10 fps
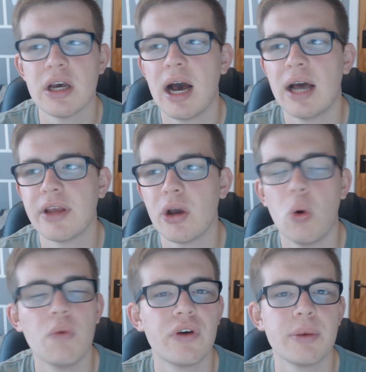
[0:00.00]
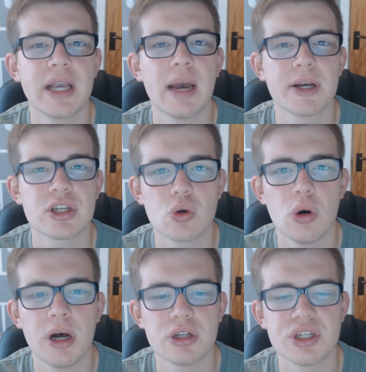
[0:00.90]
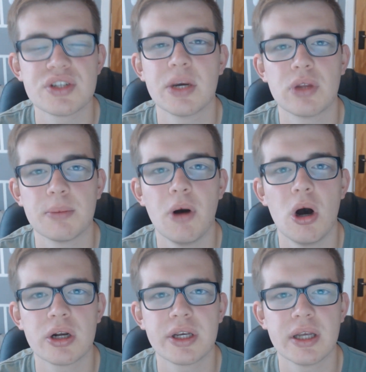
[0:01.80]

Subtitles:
and hopefully we get a big score margin at Celtic Park,